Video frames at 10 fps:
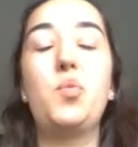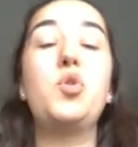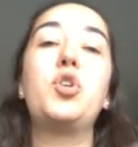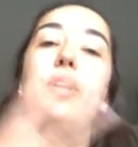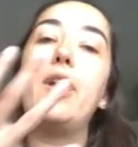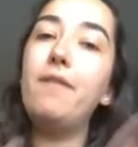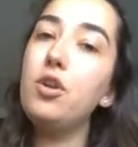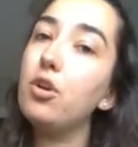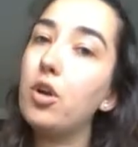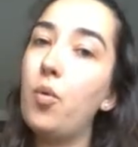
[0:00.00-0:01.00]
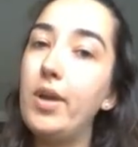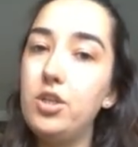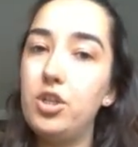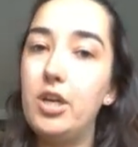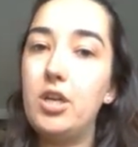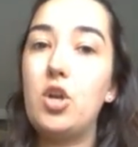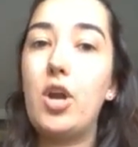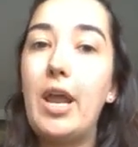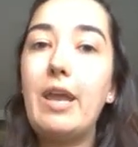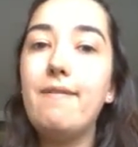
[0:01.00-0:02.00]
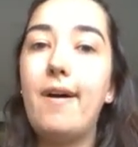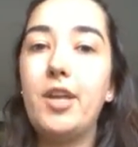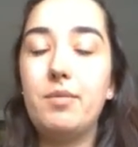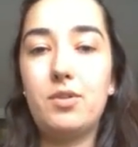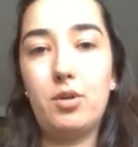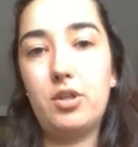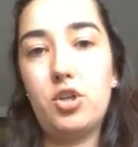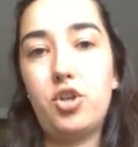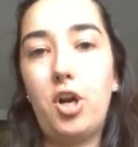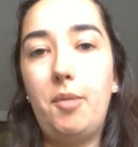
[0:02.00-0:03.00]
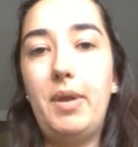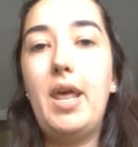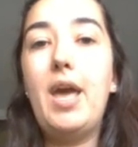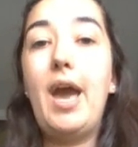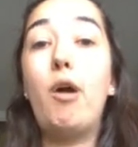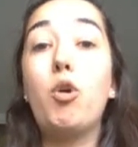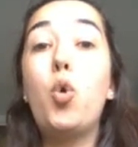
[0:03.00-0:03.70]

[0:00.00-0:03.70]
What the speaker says: So when you're given your equation, your A value is going to determine how